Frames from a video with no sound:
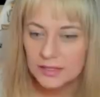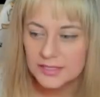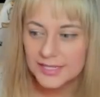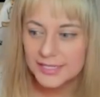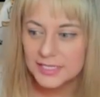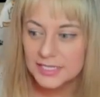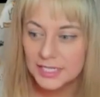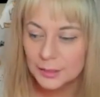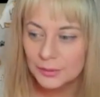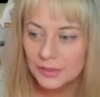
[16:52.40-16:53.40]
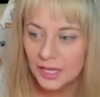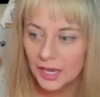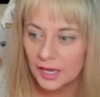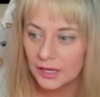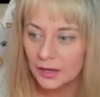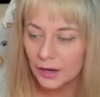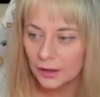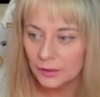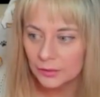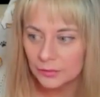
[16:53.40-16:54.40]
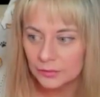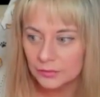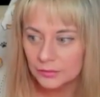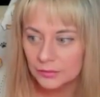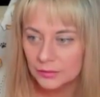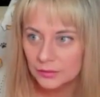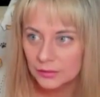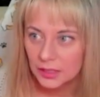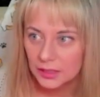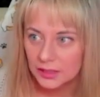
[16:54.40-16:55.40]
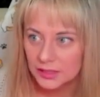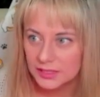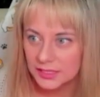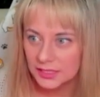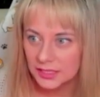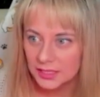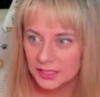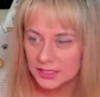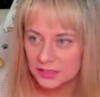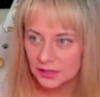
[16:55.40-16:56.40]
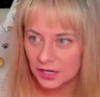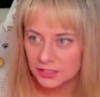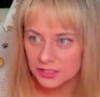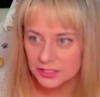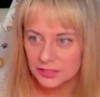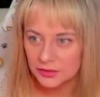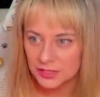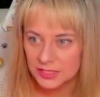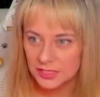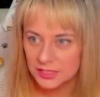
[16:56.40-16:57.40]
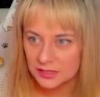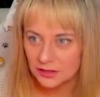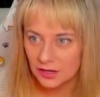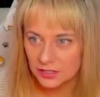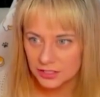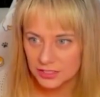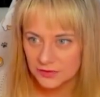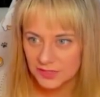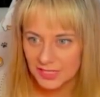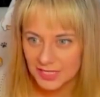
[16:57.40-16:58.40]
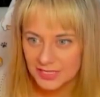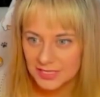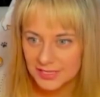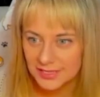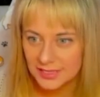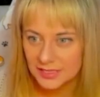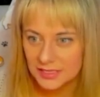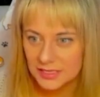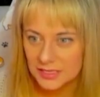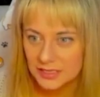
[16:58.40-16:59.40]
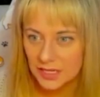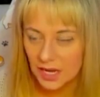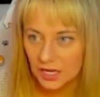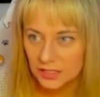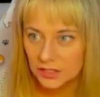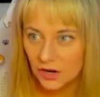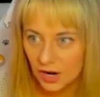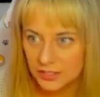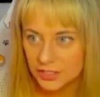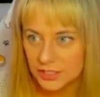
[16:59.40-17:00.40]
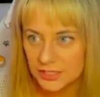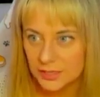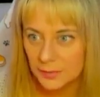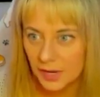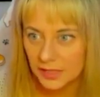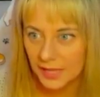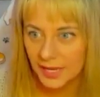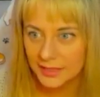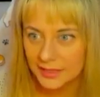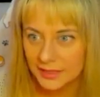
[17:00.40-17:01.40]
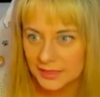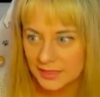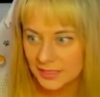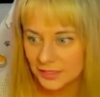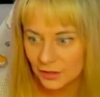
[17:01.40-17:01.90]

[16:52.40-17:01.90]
It's like a team KO. Katina is unconscious, Krista is unconscious, Vanessa is unconscious, Paulette is in an